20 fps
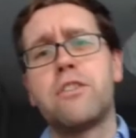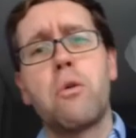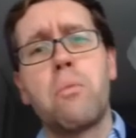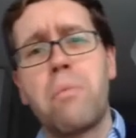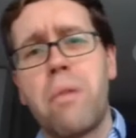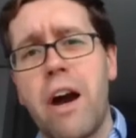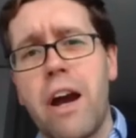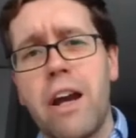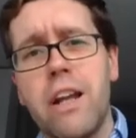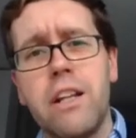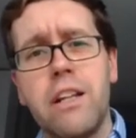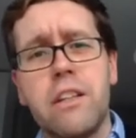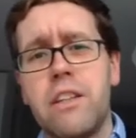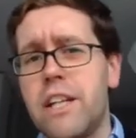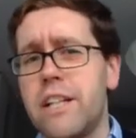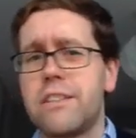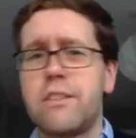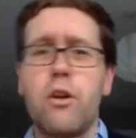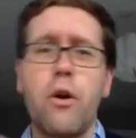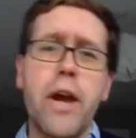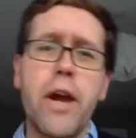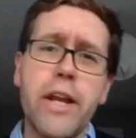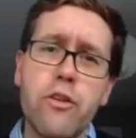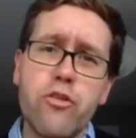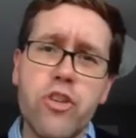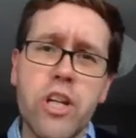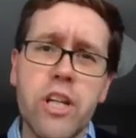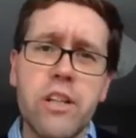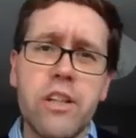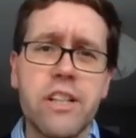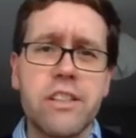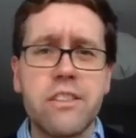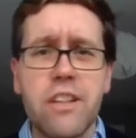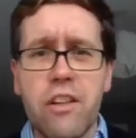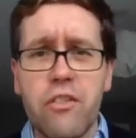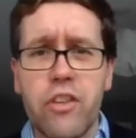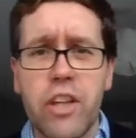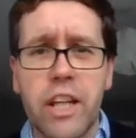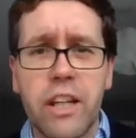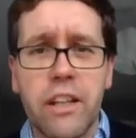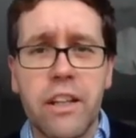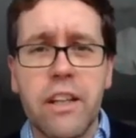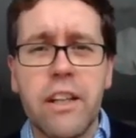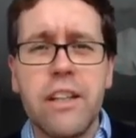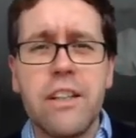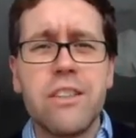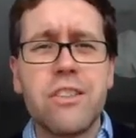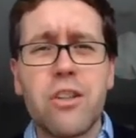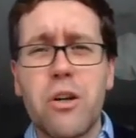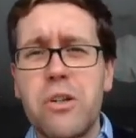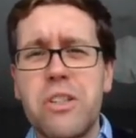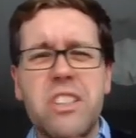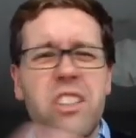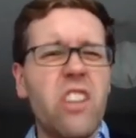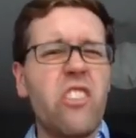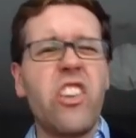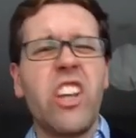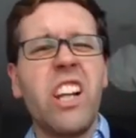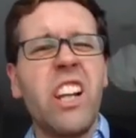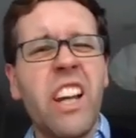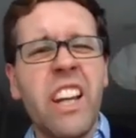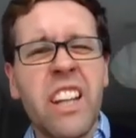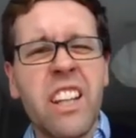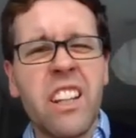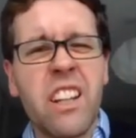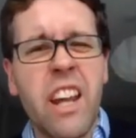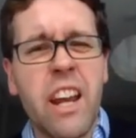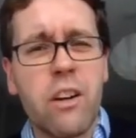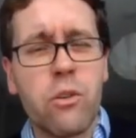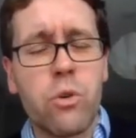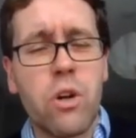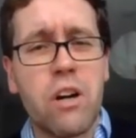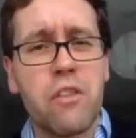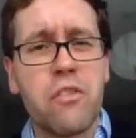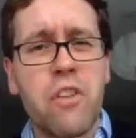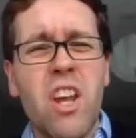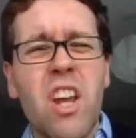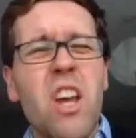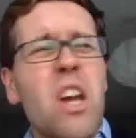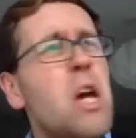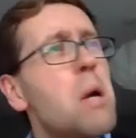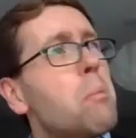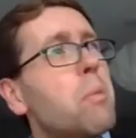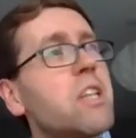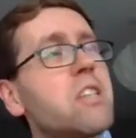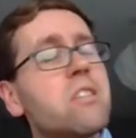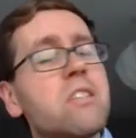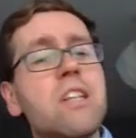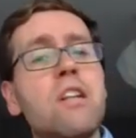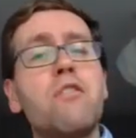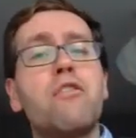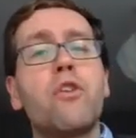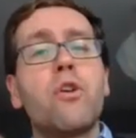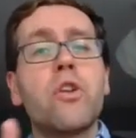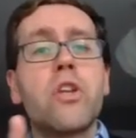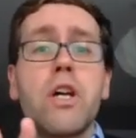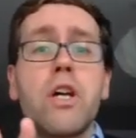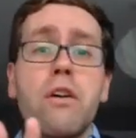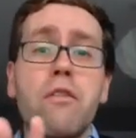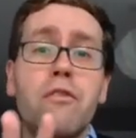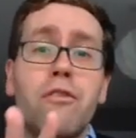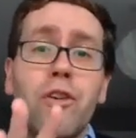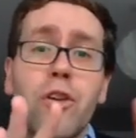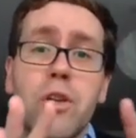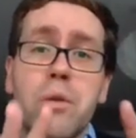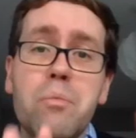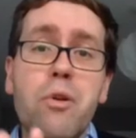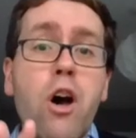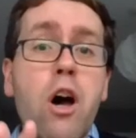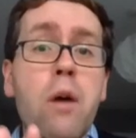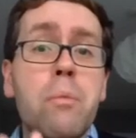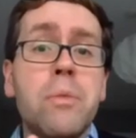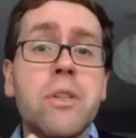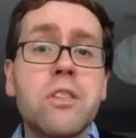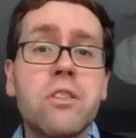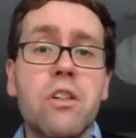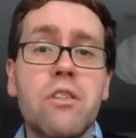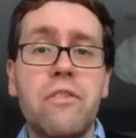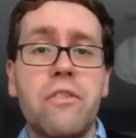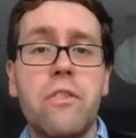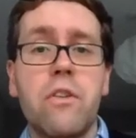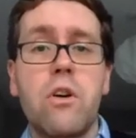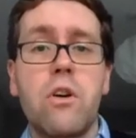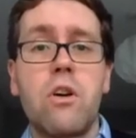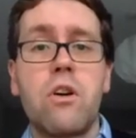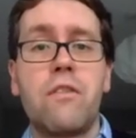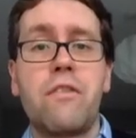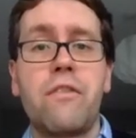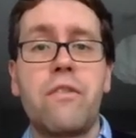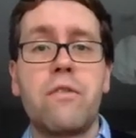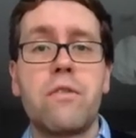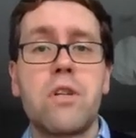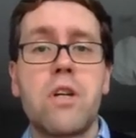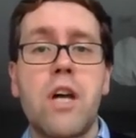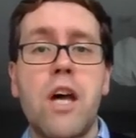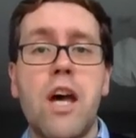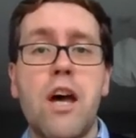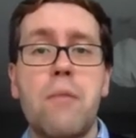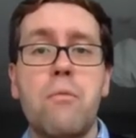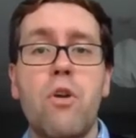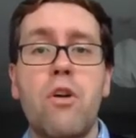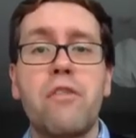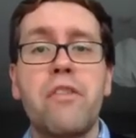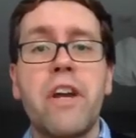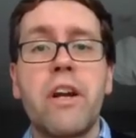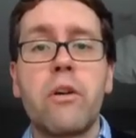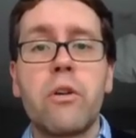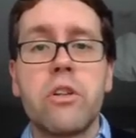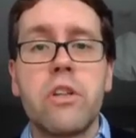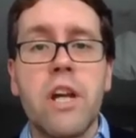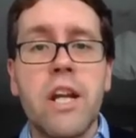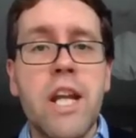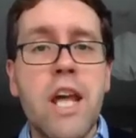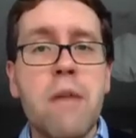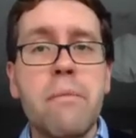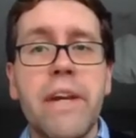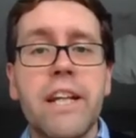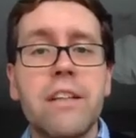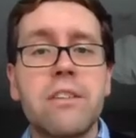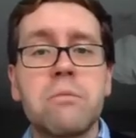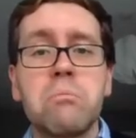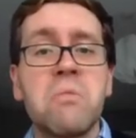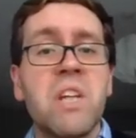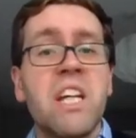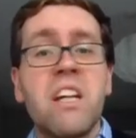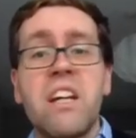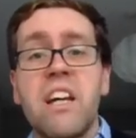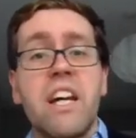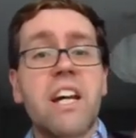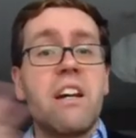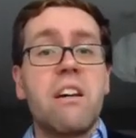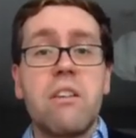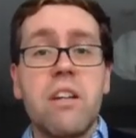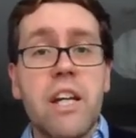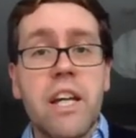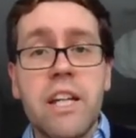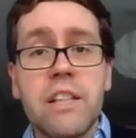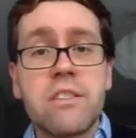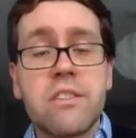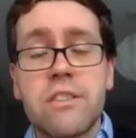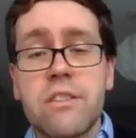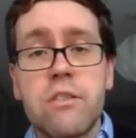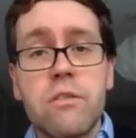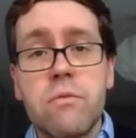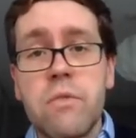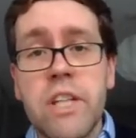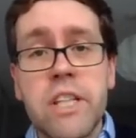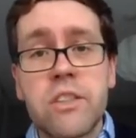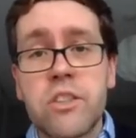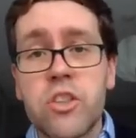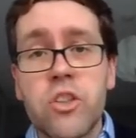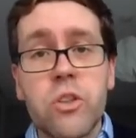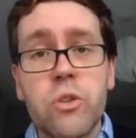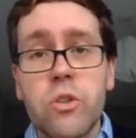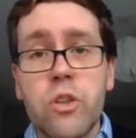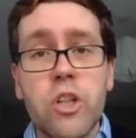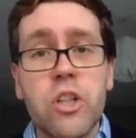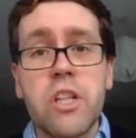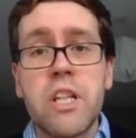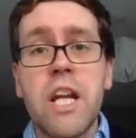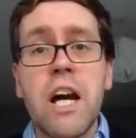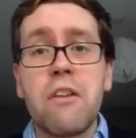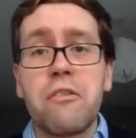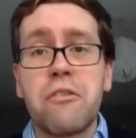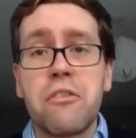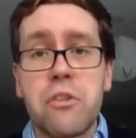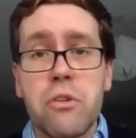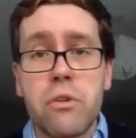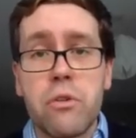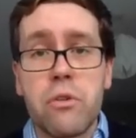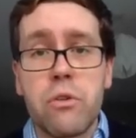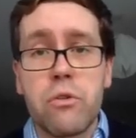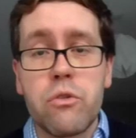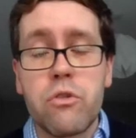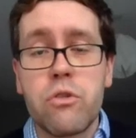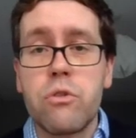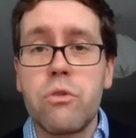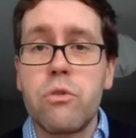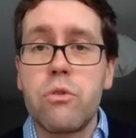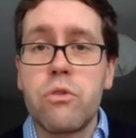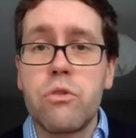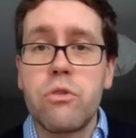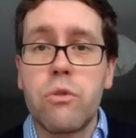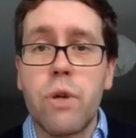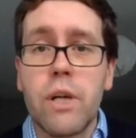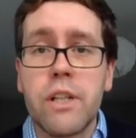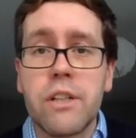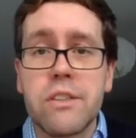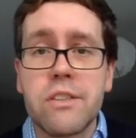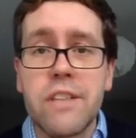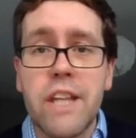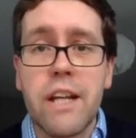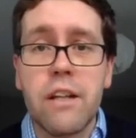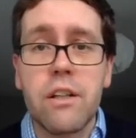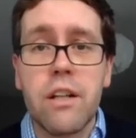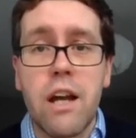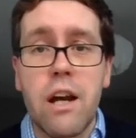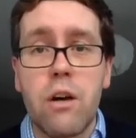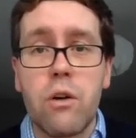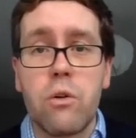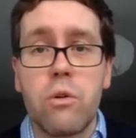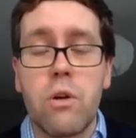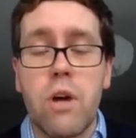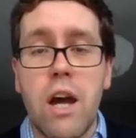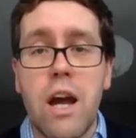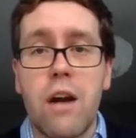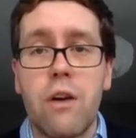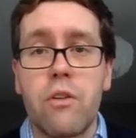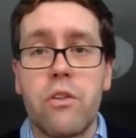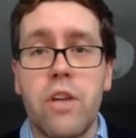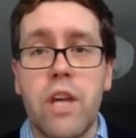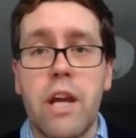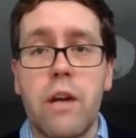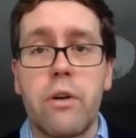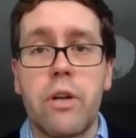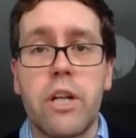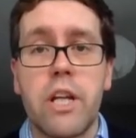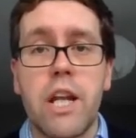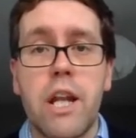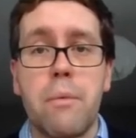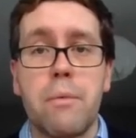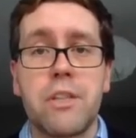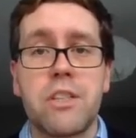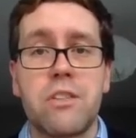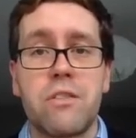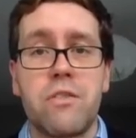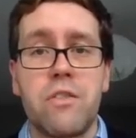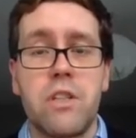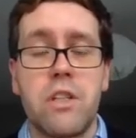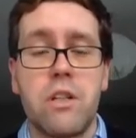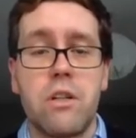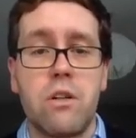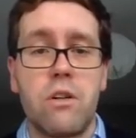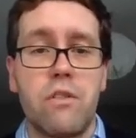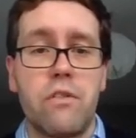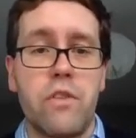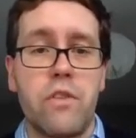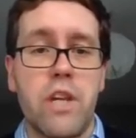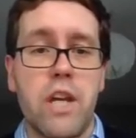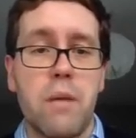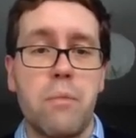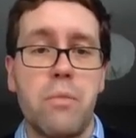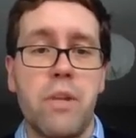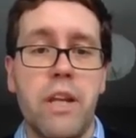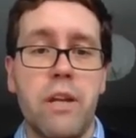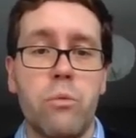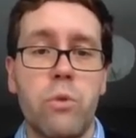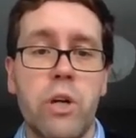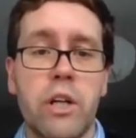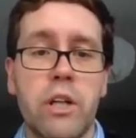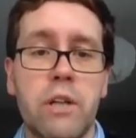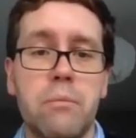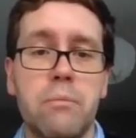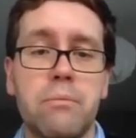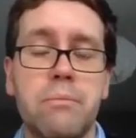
no pilot, there's no engine, there's nothing. So it's nothing like an aircraft. But still, for the purpose of aerodynamics, it's good enough to understand how the aerodynamics of the airplane work.